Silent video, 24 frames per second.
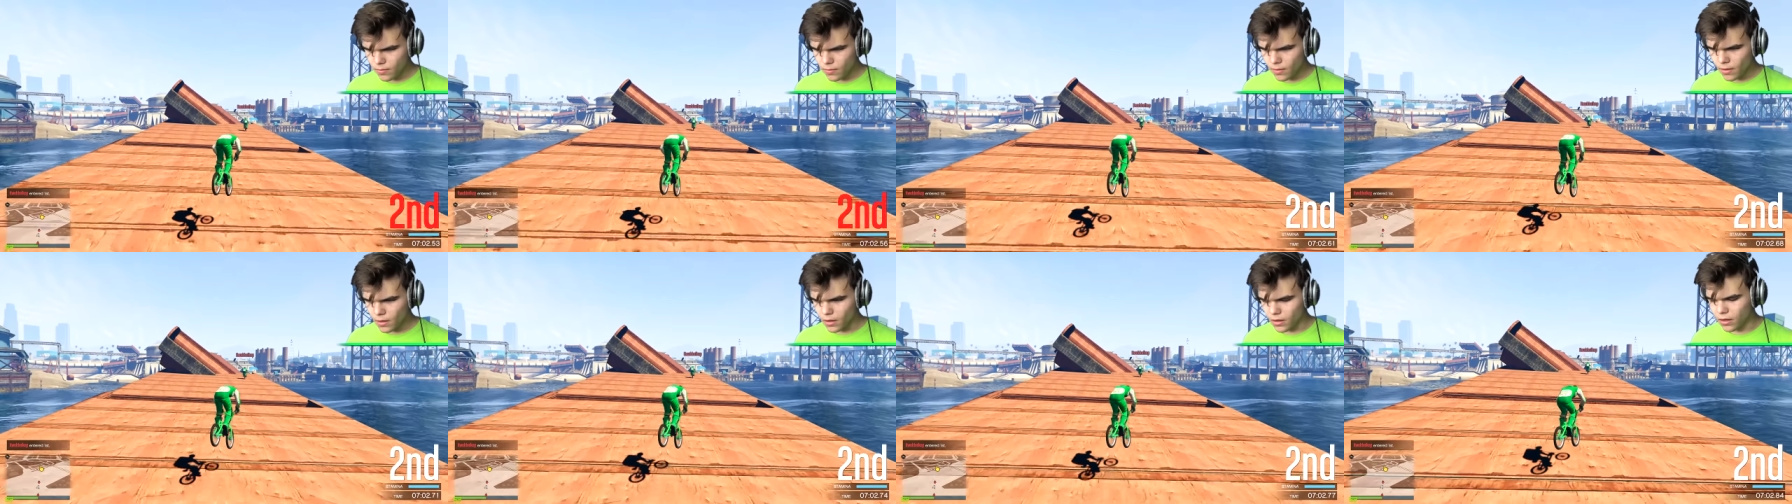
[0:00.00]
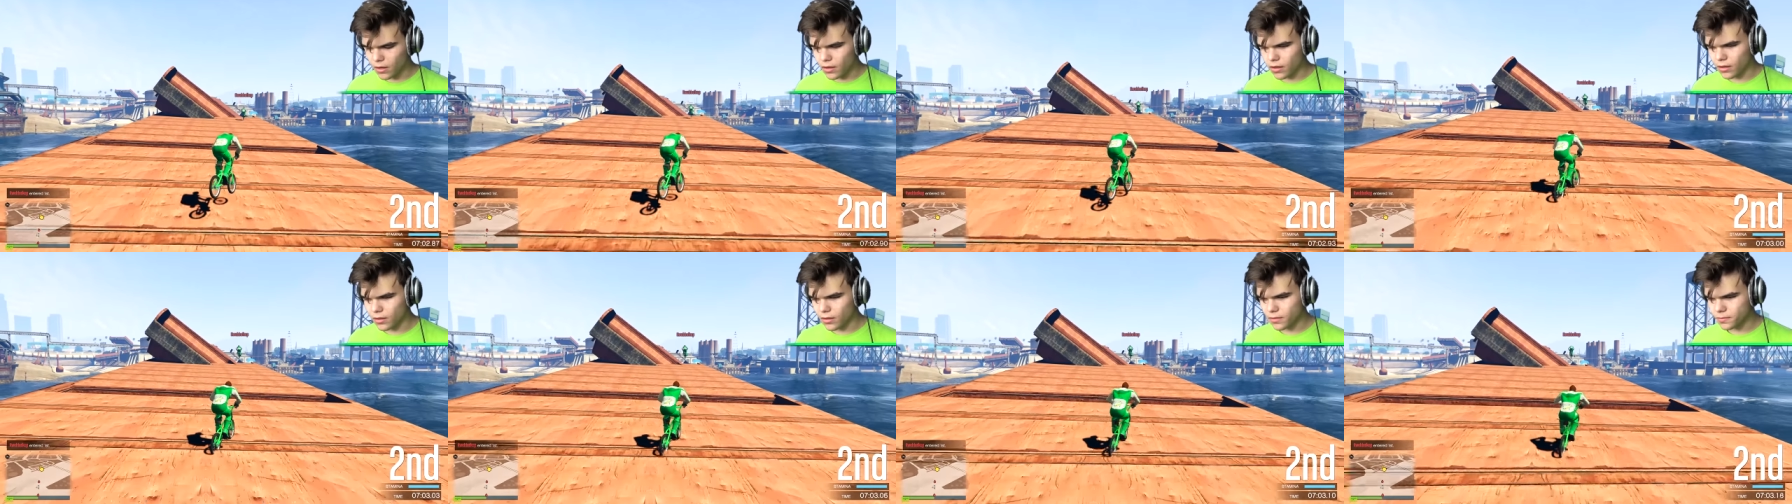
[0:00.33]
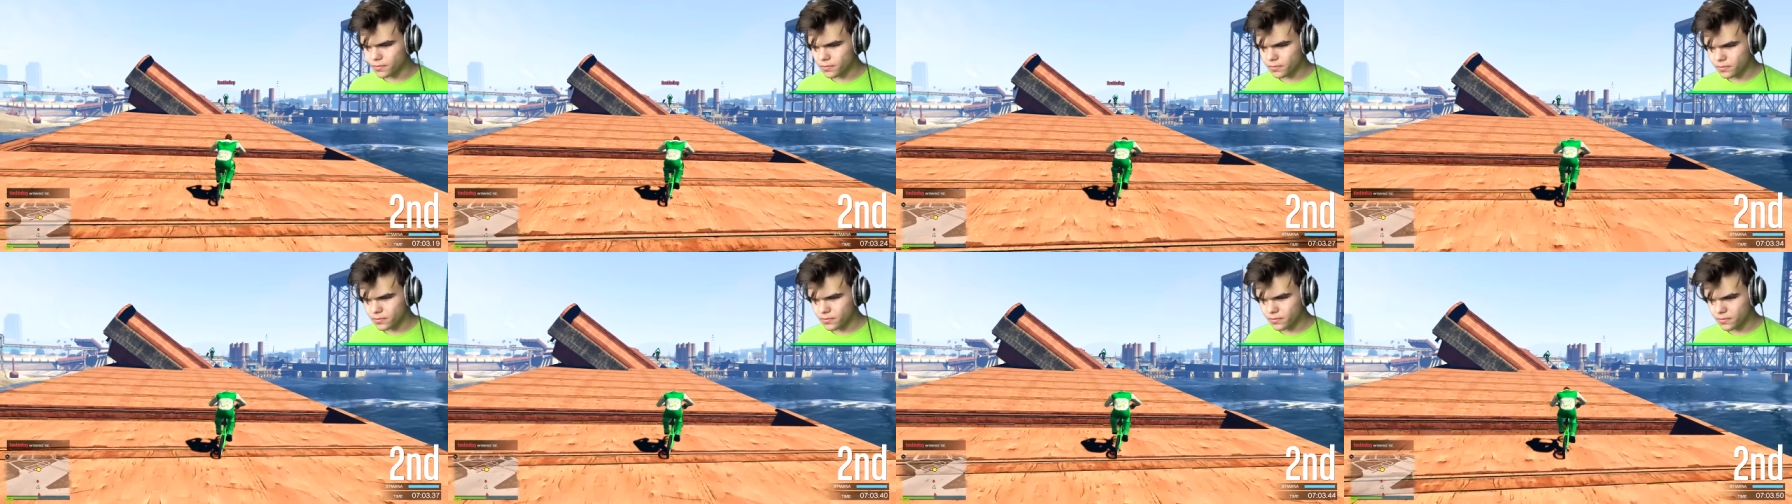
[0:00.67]
Yeah, uh,
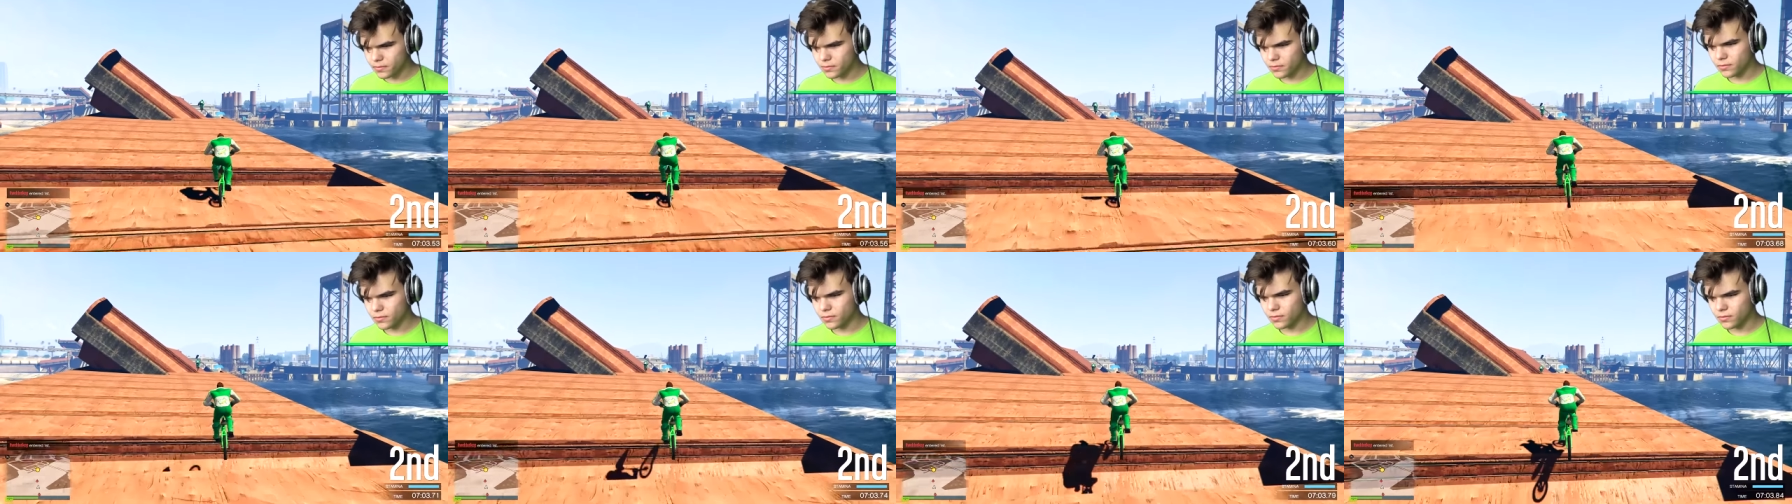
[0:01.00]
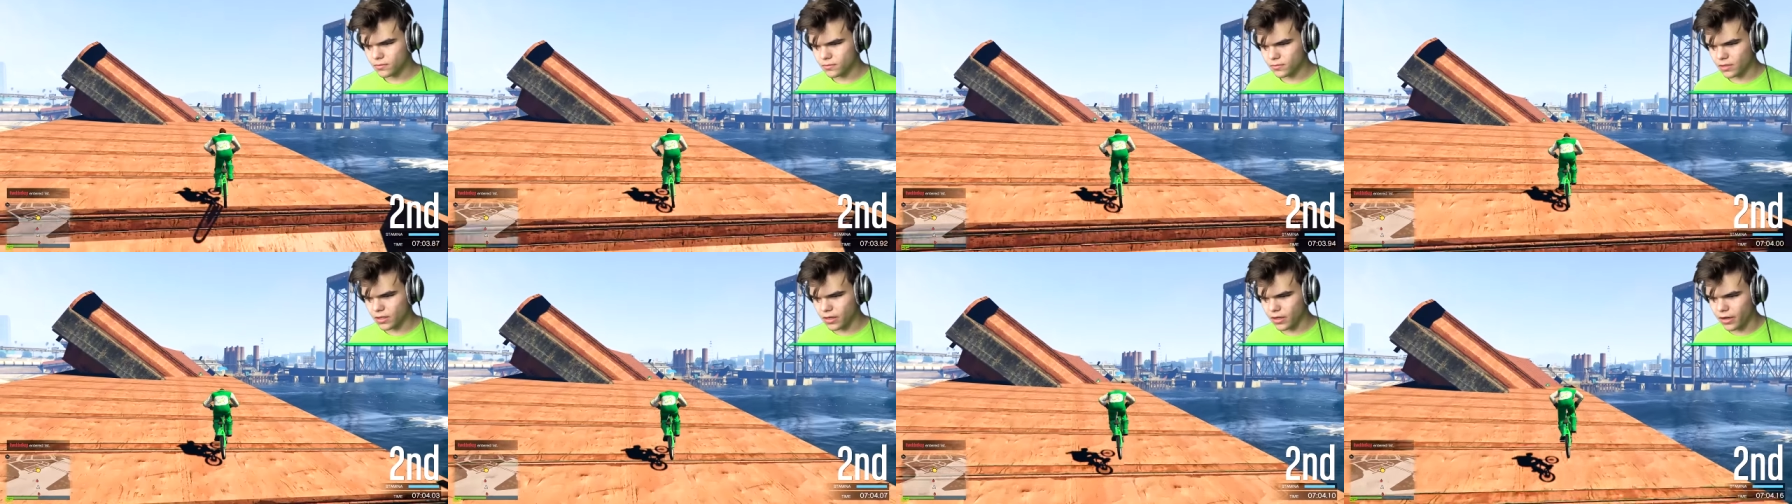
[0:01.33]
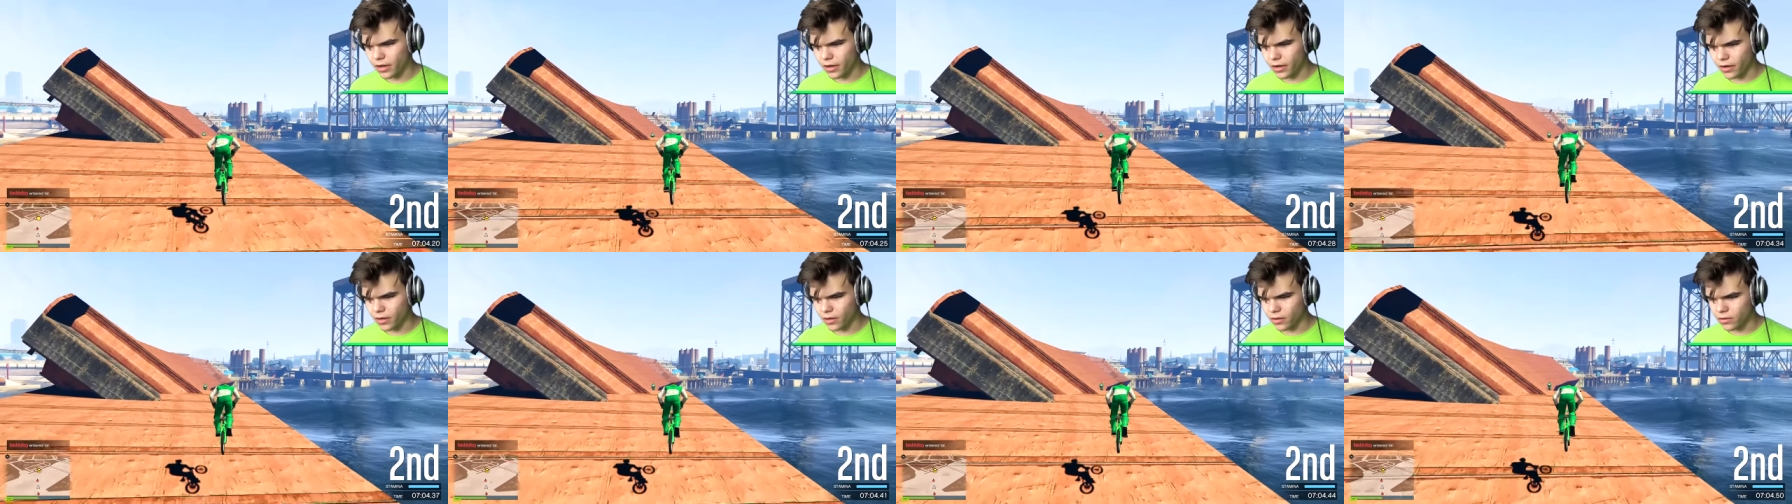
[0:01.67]
why, Jelly? I
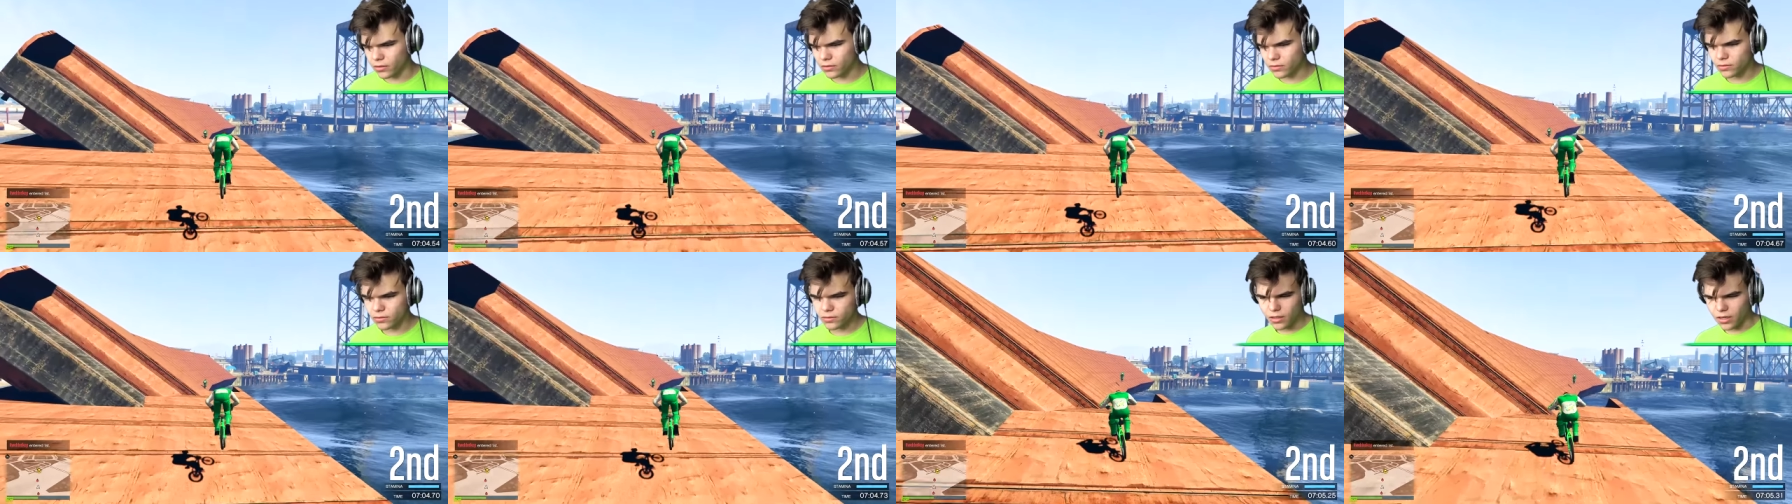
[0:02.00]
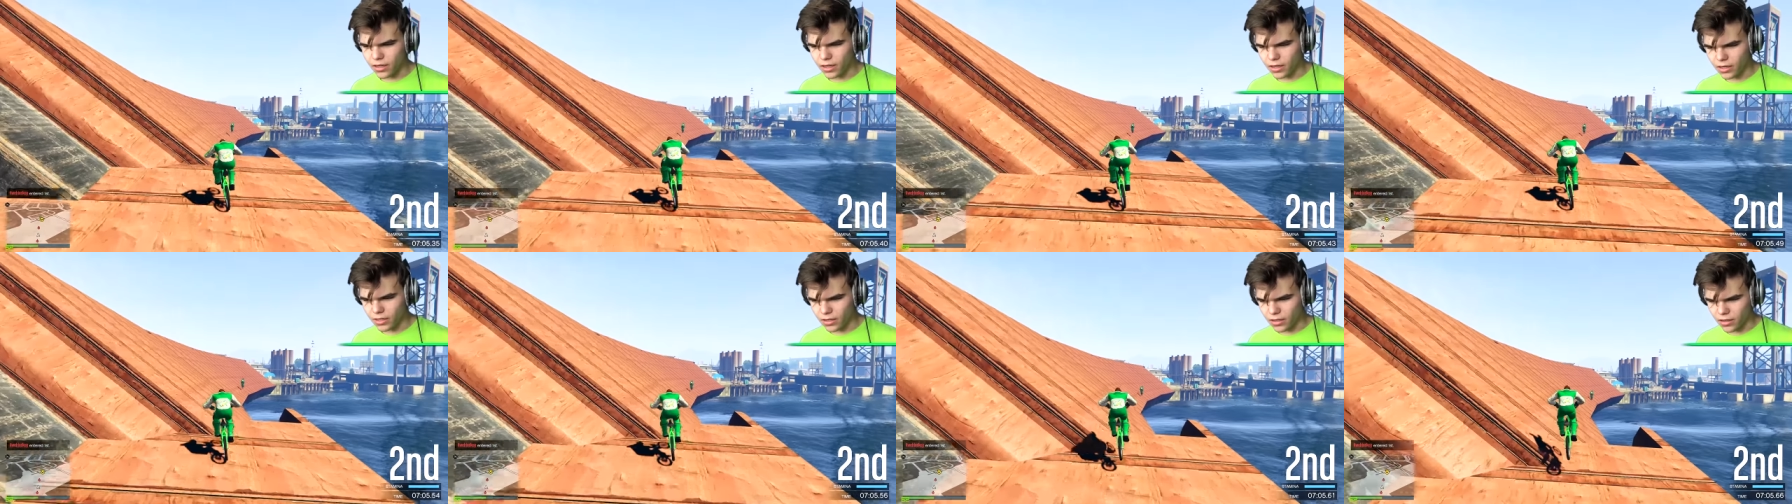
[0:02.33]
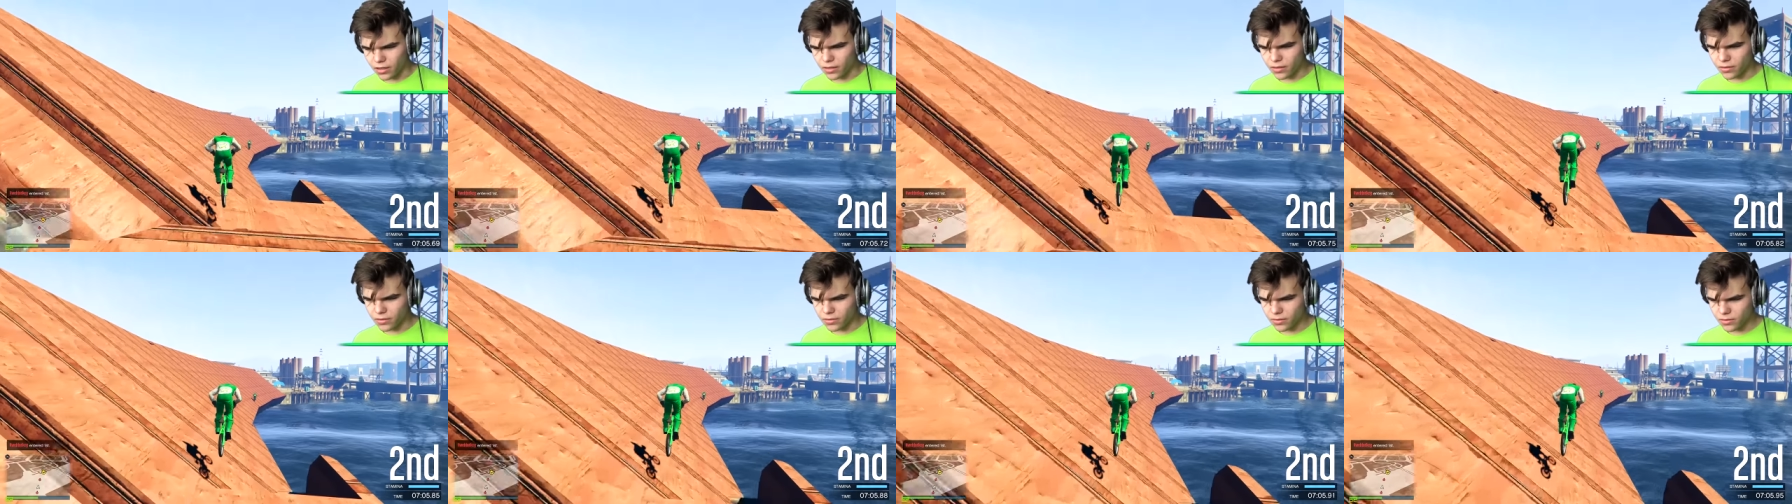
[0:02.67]
don't know. Hey,
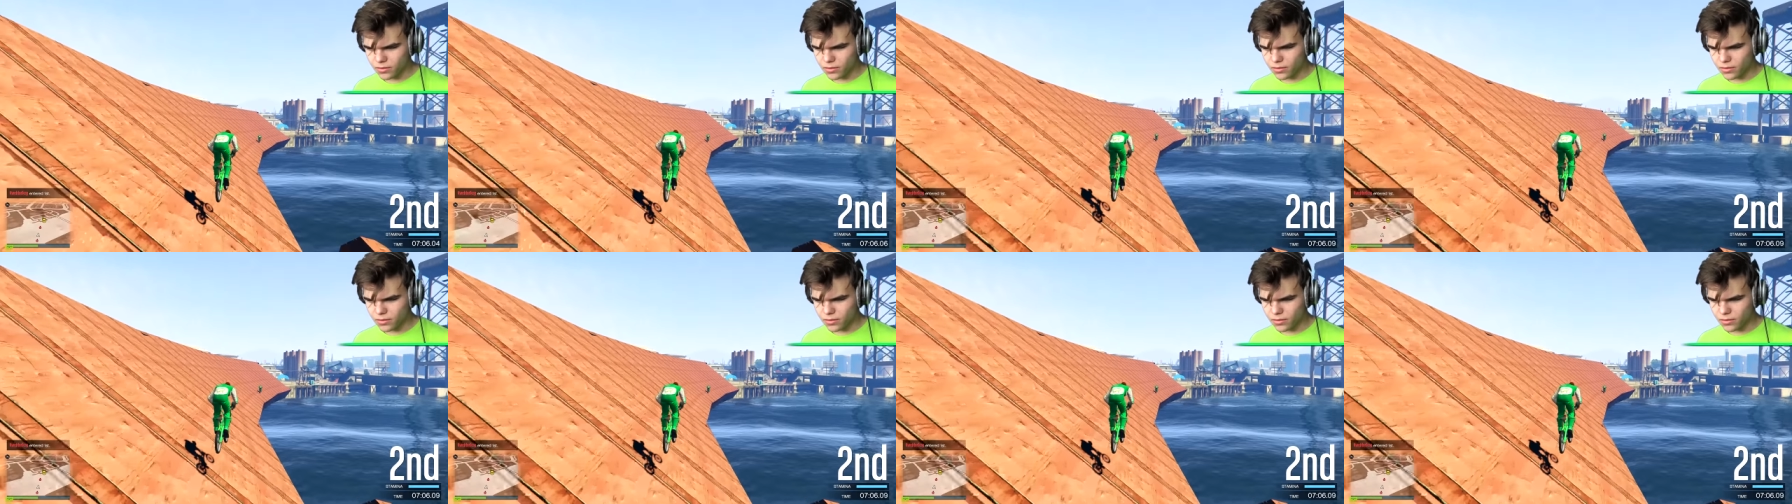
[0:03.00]
what? Come